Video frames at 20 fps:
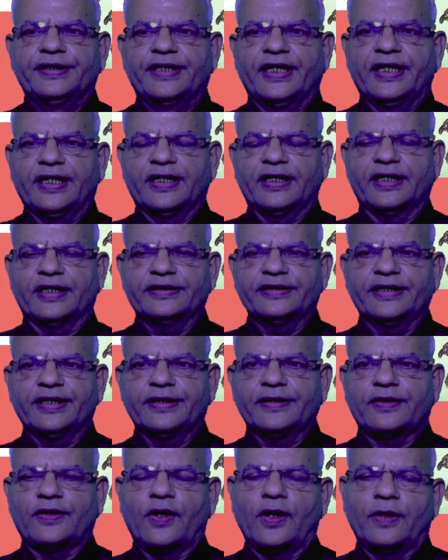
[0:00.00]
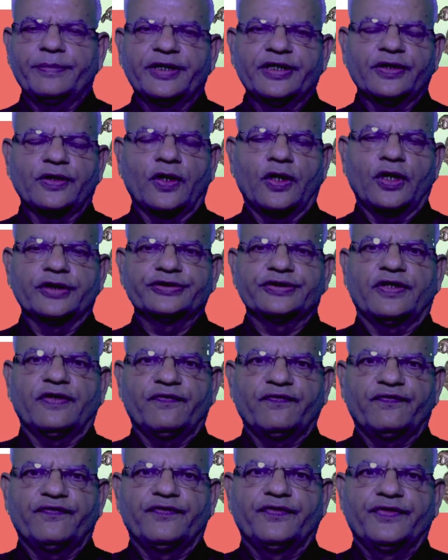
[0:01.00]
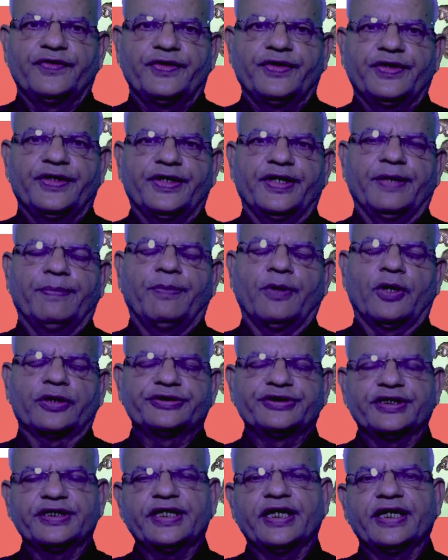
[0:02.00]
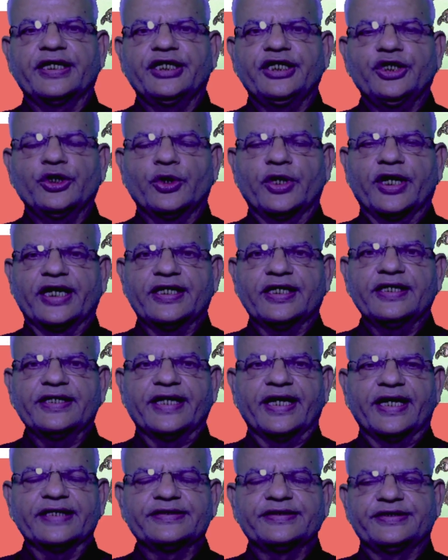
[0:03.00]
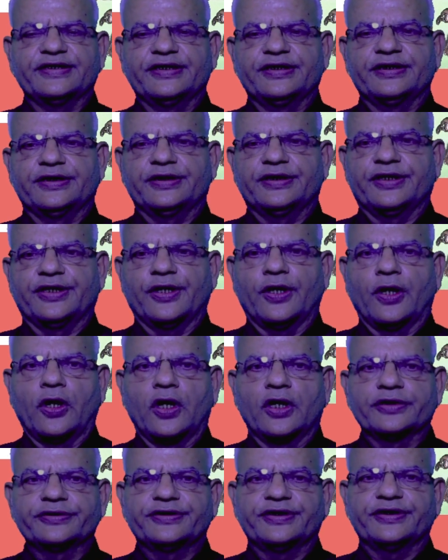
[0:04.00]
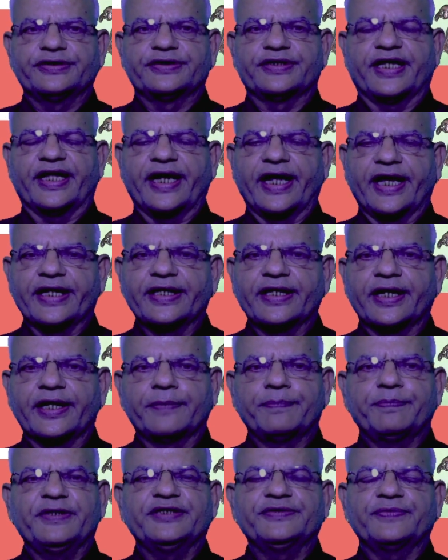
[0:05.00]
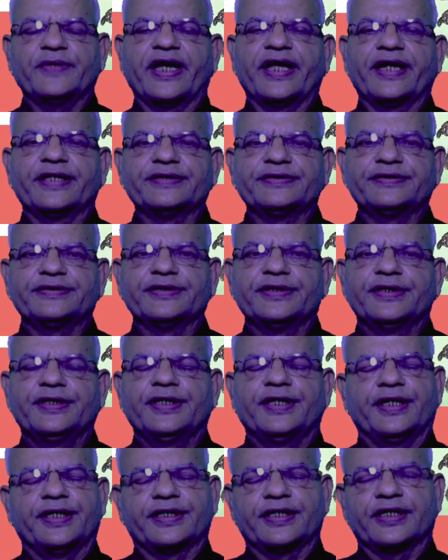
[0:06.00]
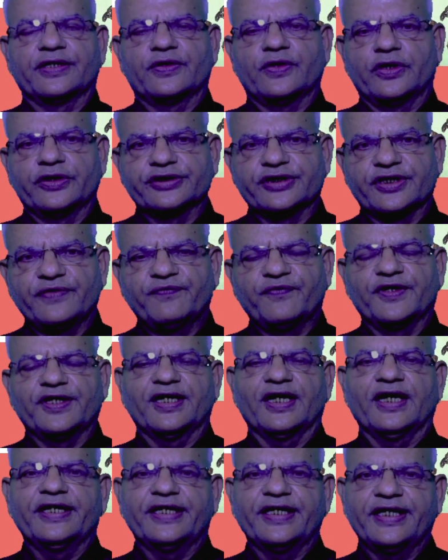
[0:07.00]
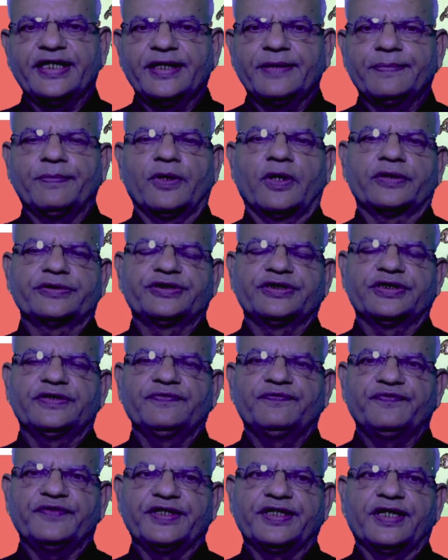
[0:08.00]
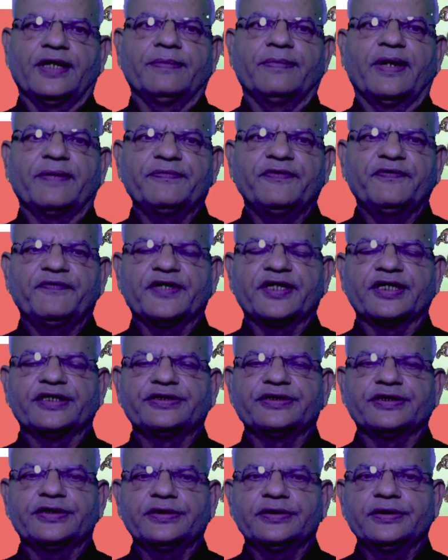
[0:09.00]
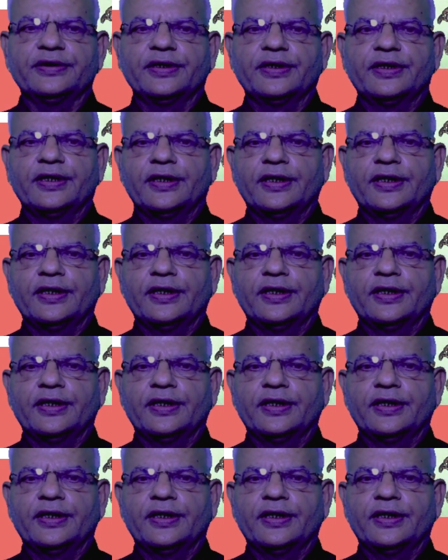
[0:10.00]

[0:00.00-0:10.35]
Then another common cause of abortion and neonatal deaths in dogs is canine herpes virus. It can cause infertility, abortion, fetal mummification,